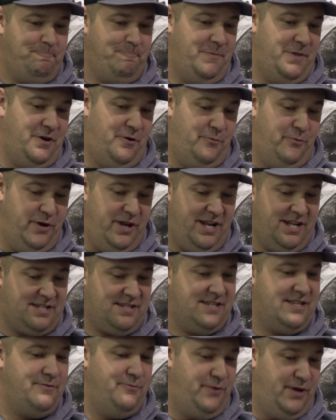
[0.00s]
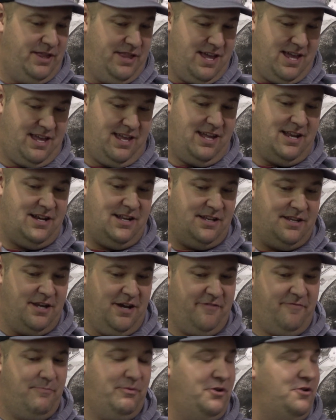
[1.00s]
when they get
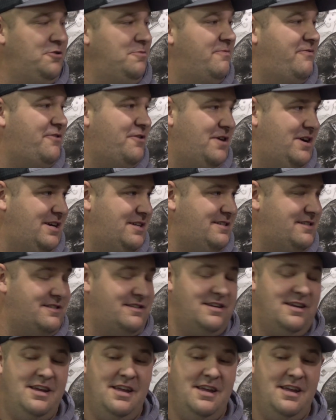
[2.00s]
enough bloom for us,